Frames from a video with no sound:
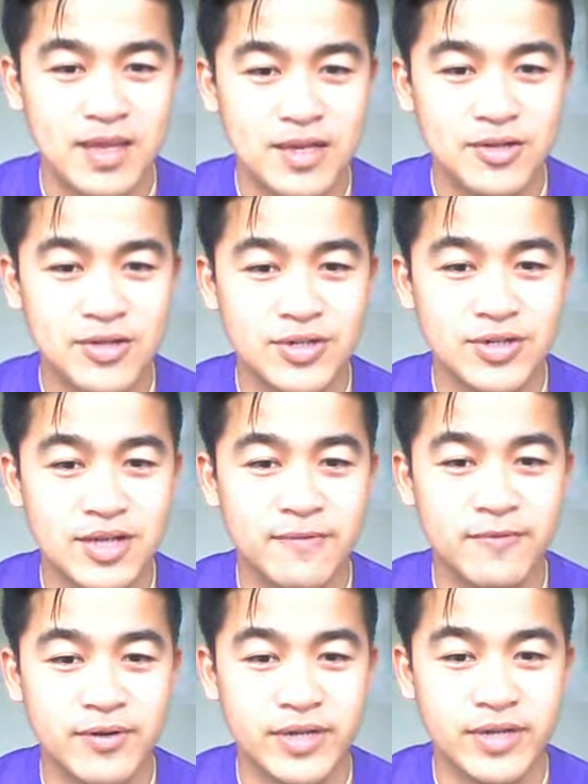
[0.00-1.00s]
You should not
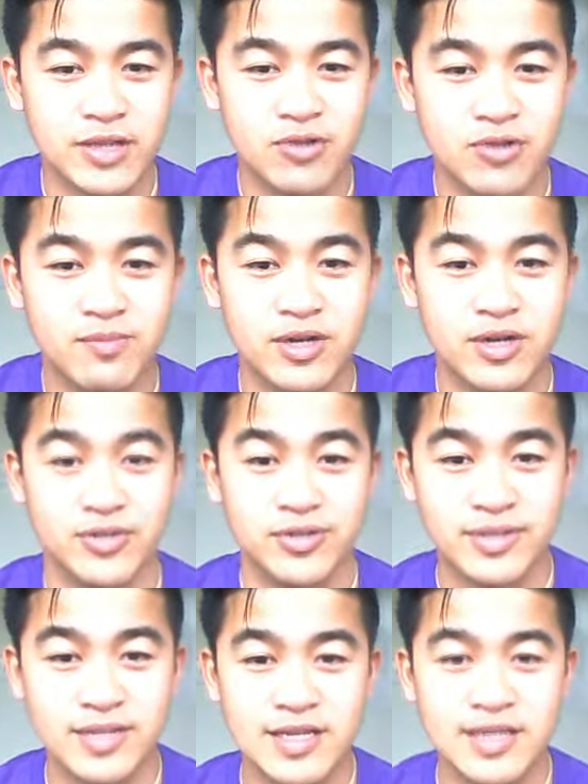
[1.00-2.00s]
forget to brush your
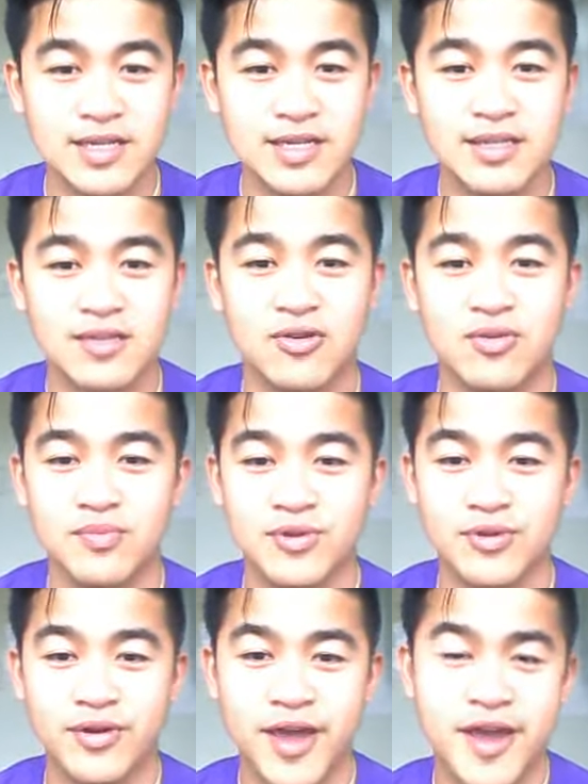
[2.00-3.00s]
teeth, comb
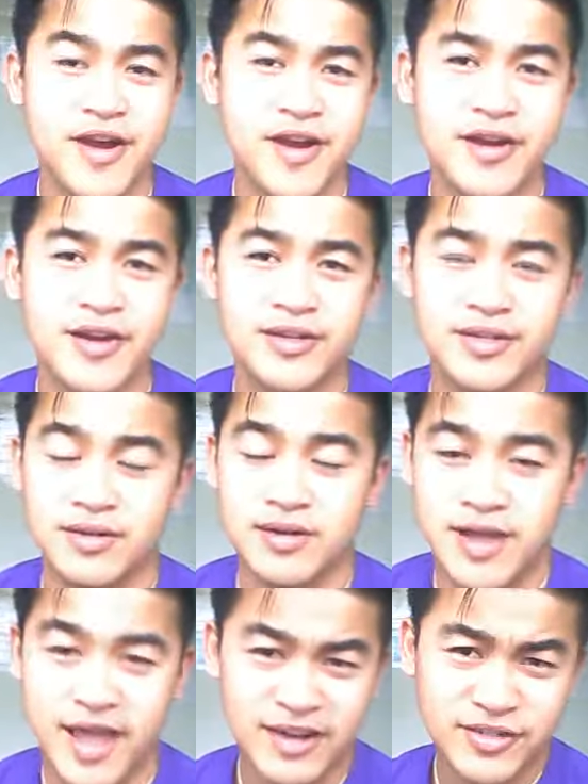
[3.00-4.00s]
your hair,
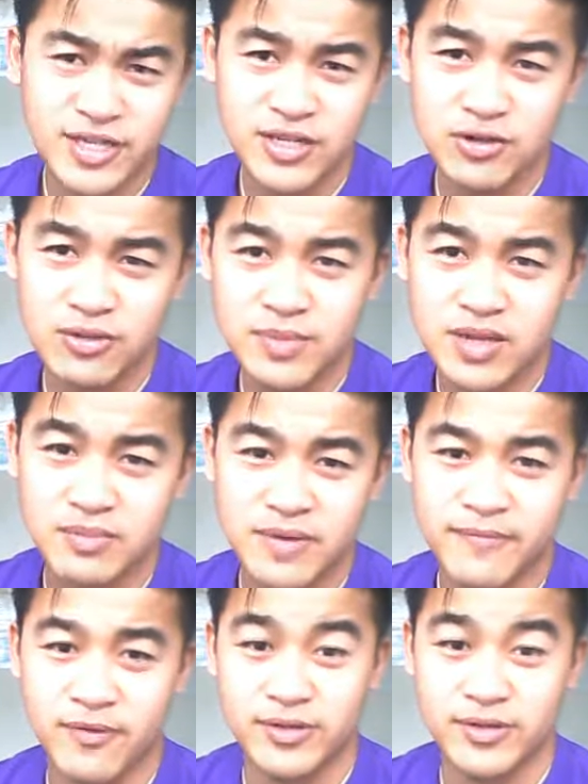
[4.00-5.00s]
and drink your milk
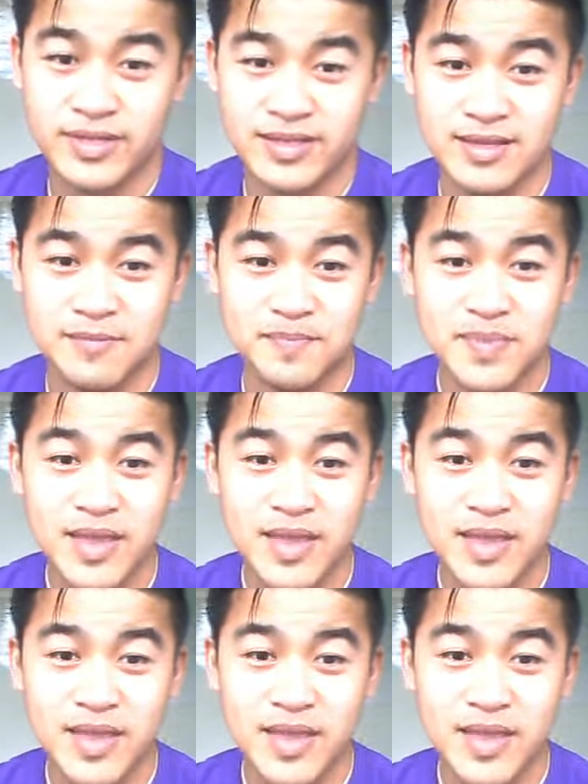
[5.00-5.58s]
before you sleep.